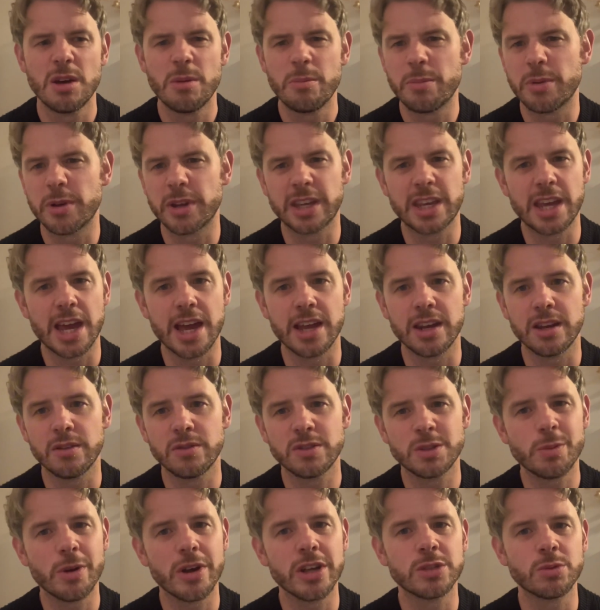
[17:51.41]
But again, if
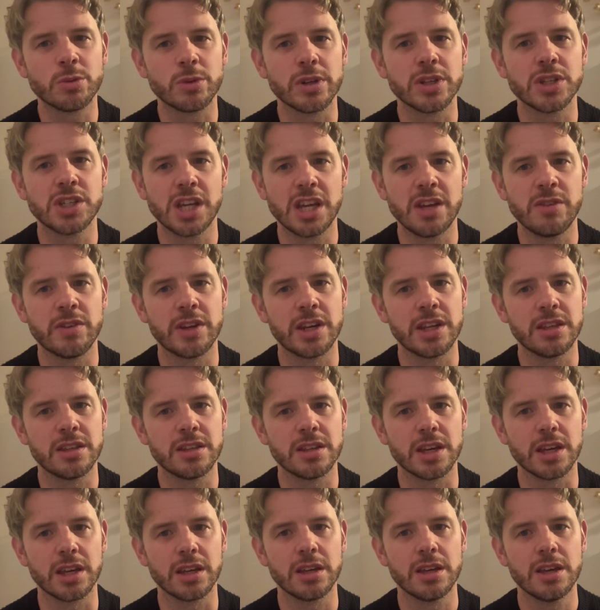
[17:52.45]
Spurs want to achieve
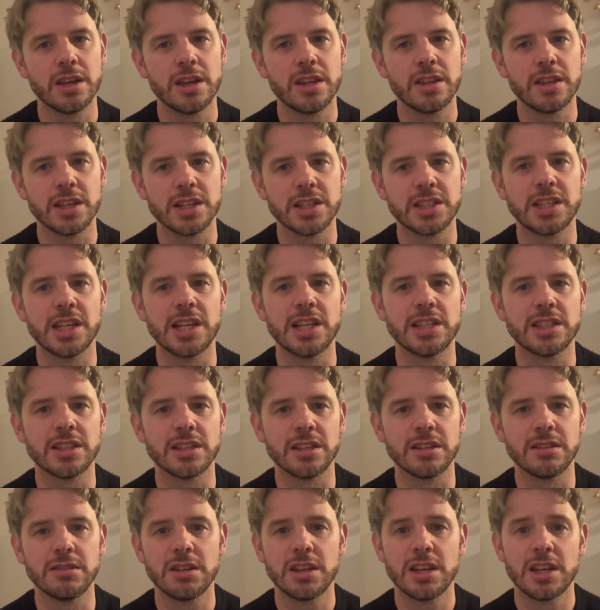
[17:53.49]
anything this
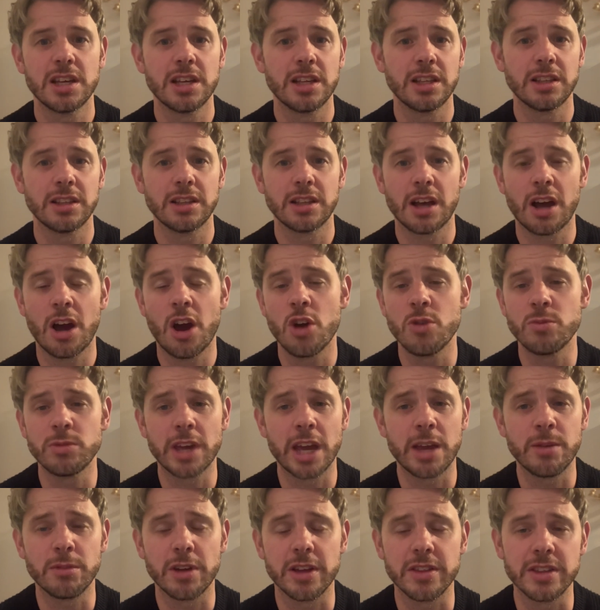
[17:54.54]
season, a home
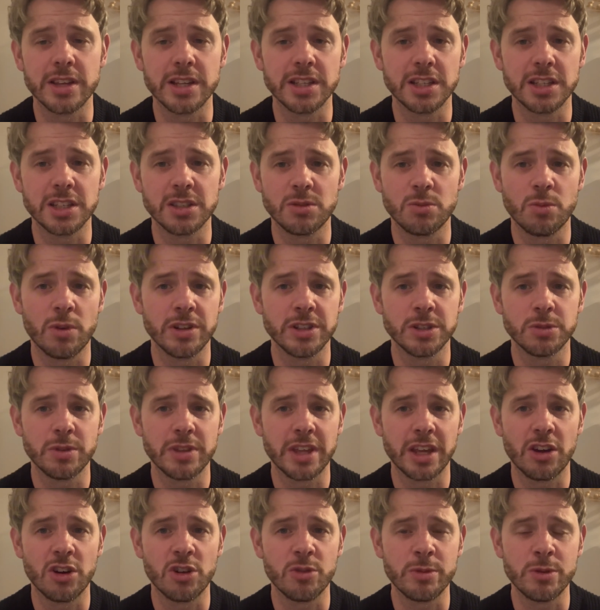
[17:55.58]
game like this is the ones where
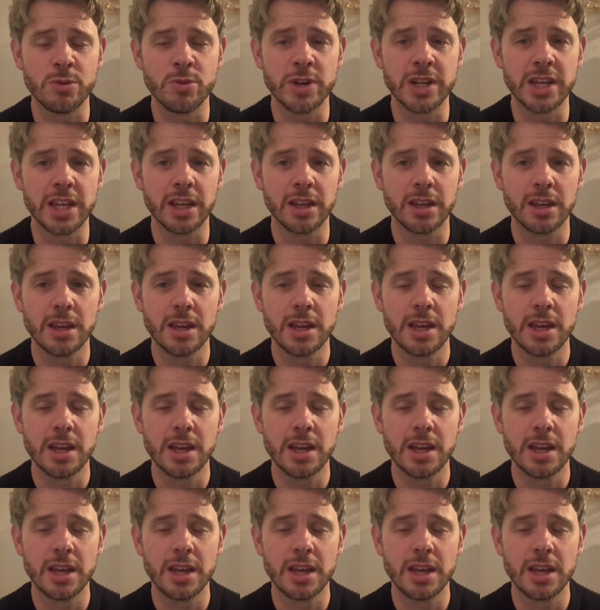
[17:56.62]
they've got to be winning.